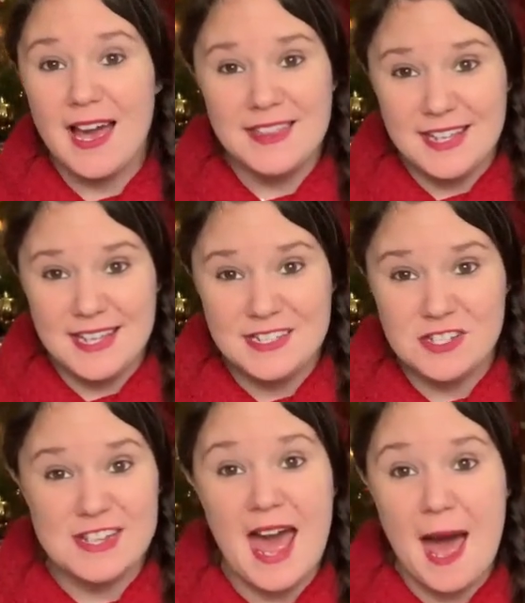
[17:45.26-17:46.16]
I think he's
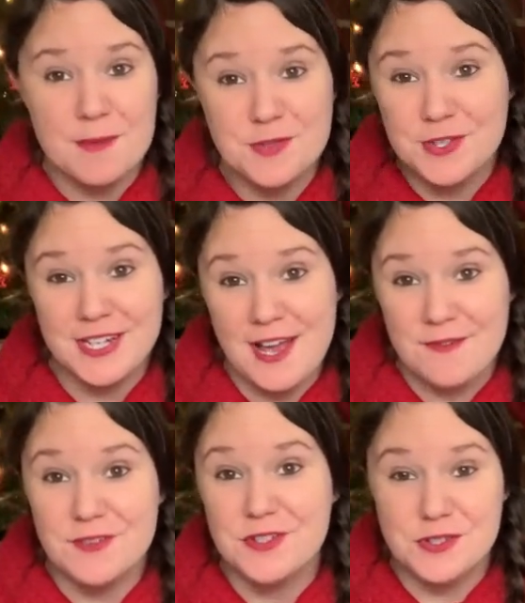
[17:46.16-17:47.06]
just absolutely gonna
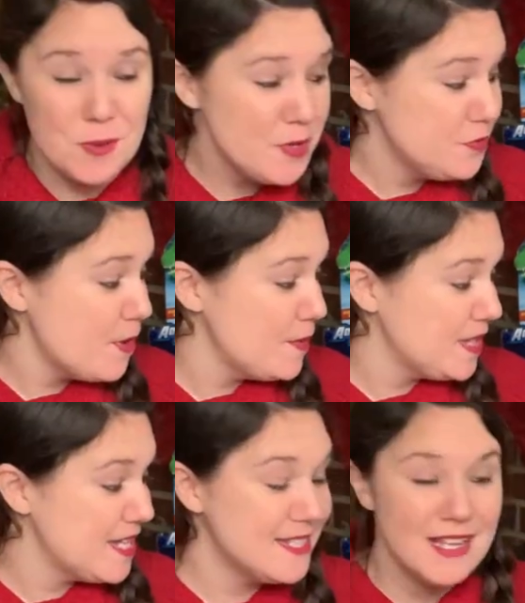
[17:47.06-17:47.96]
have so much fun
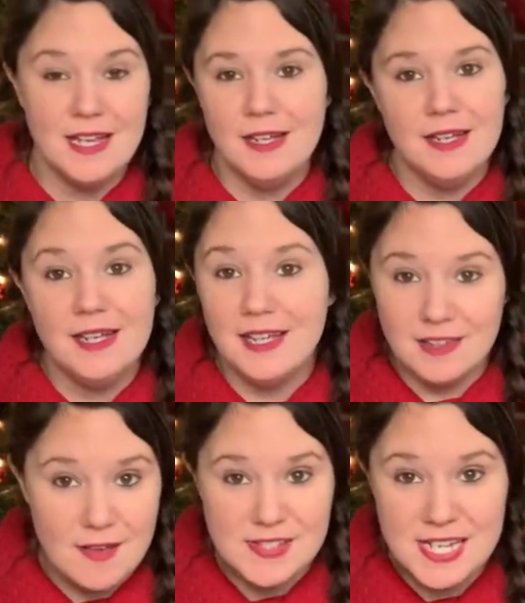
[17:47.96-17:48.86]
with this. He
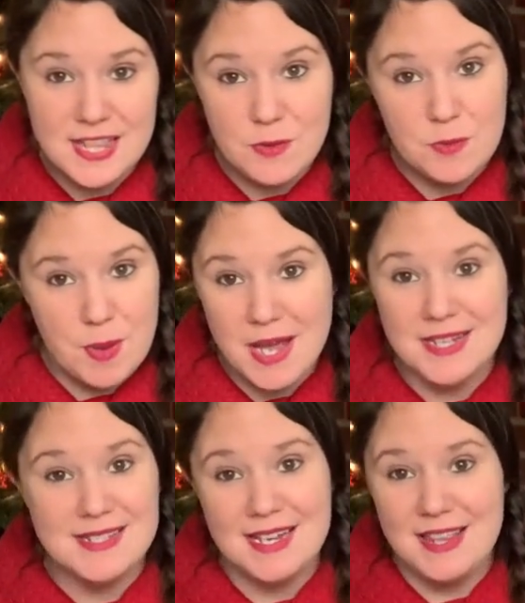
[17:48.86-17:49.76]
loves anything with
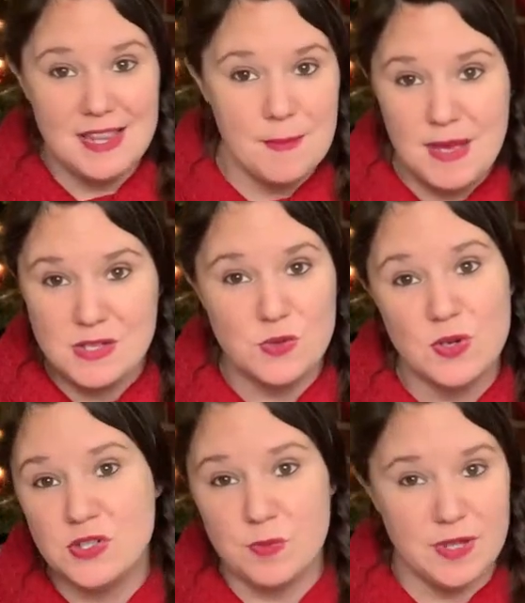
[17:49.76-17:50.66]
buttons, anything that makes
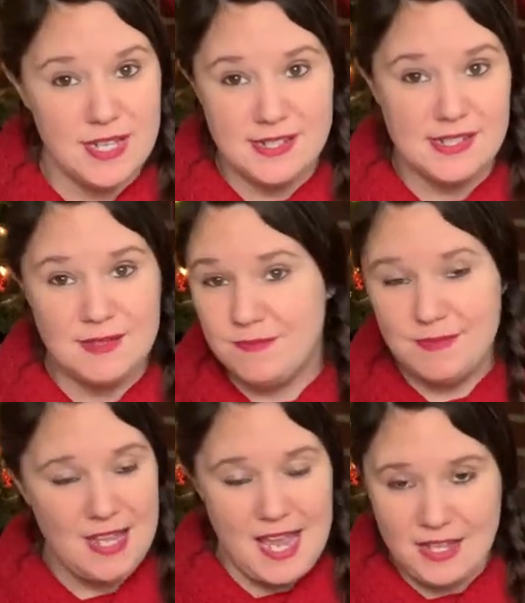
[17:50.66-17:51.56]
noise or plays
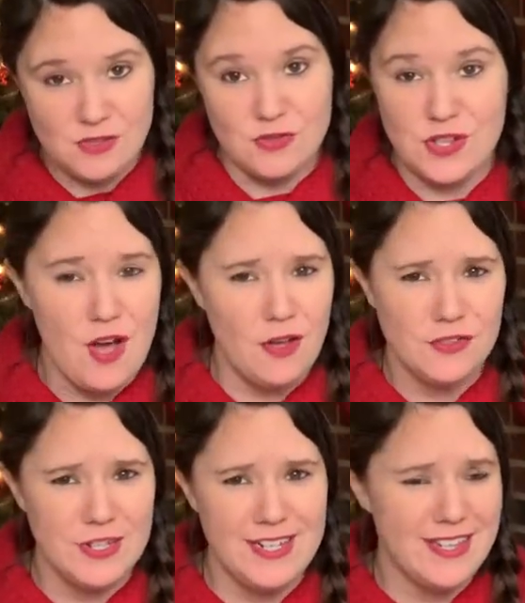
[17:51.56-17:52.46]
things or
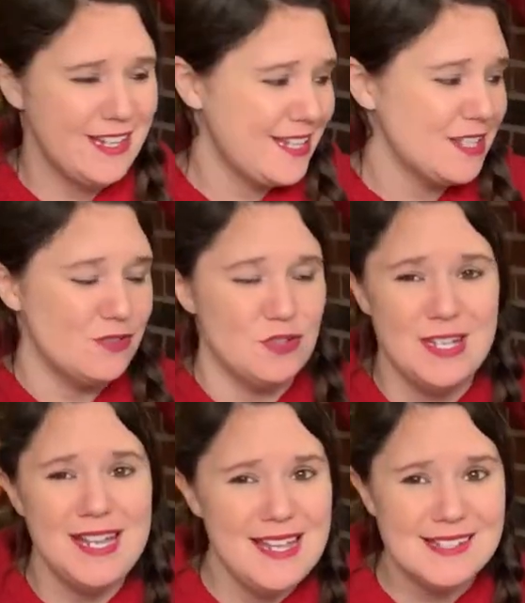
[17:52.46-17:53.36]
songs or anything like that. So
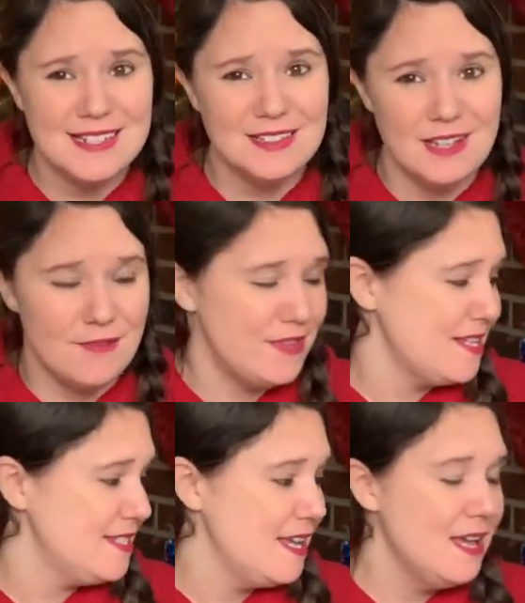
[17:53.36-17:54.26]
he's gonna love
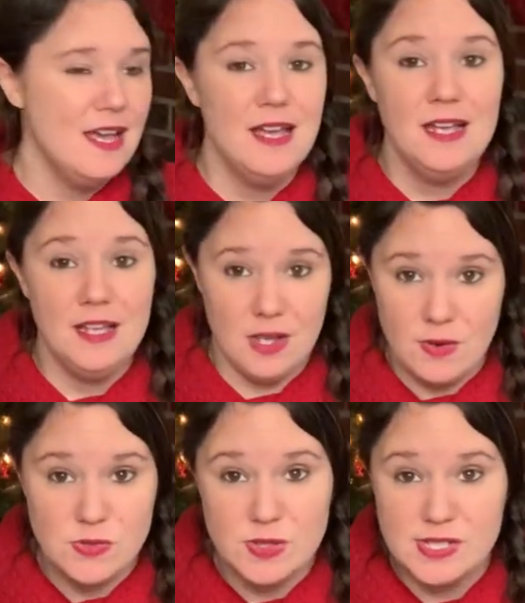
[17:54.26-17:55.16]
this. He
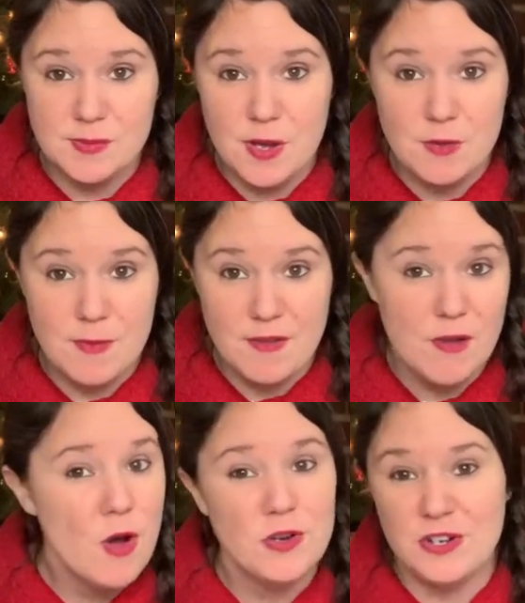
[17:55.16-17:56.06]
always wants to play with my
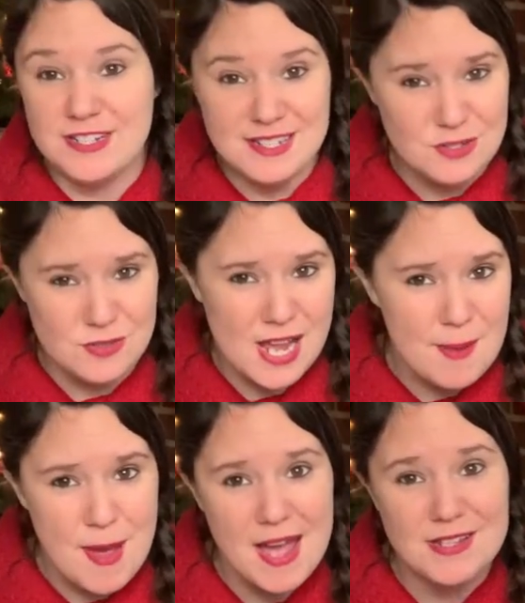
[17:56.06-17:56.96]
phone or his sister's
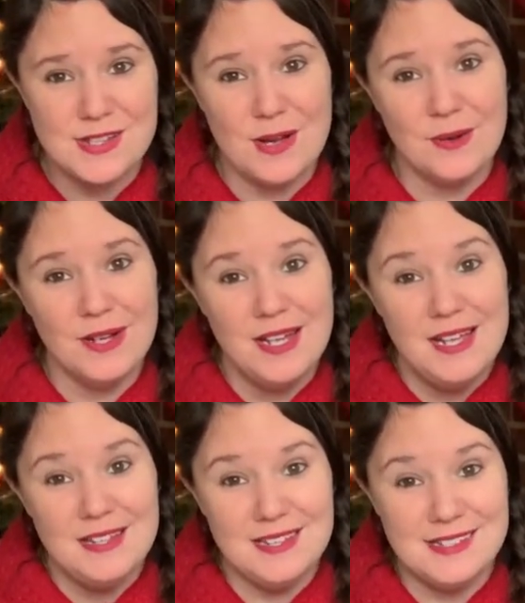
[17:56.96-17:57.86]
iPad, so
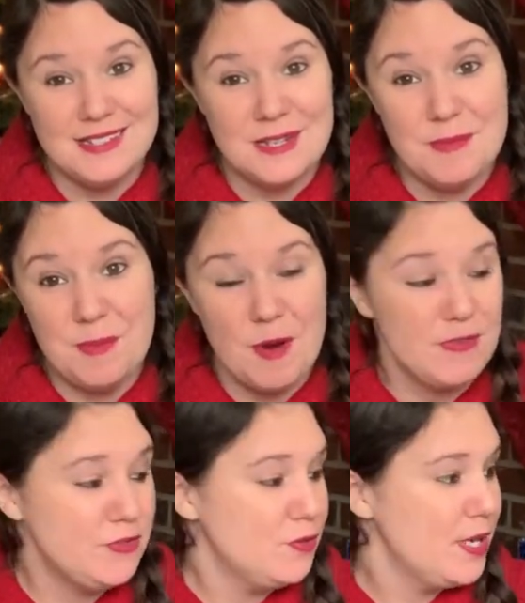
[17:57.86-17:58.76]
this is going to be
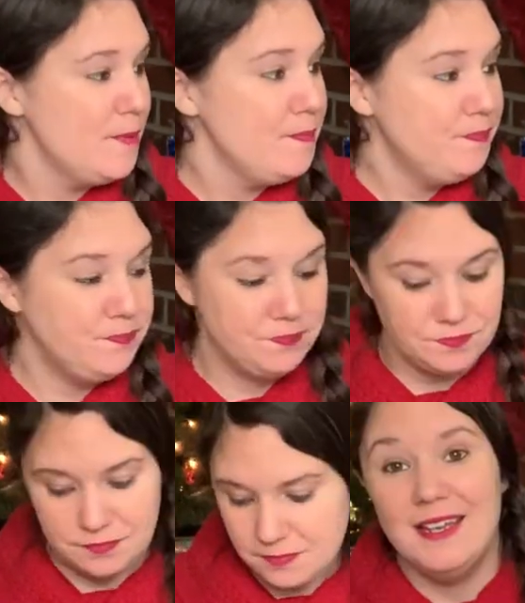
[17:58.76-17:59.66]
perfect for him.
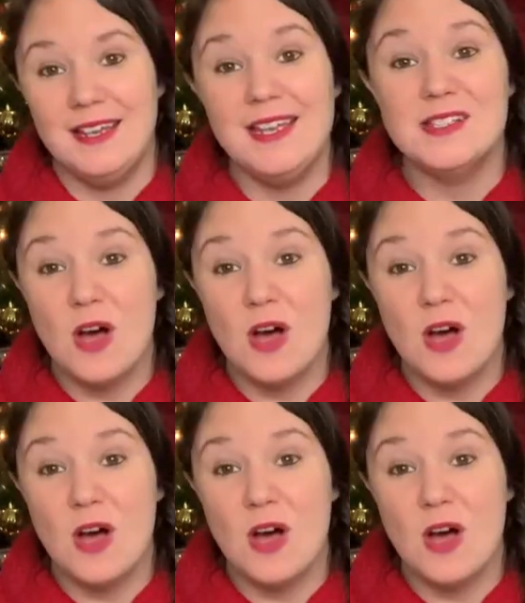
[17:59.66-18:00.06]
He's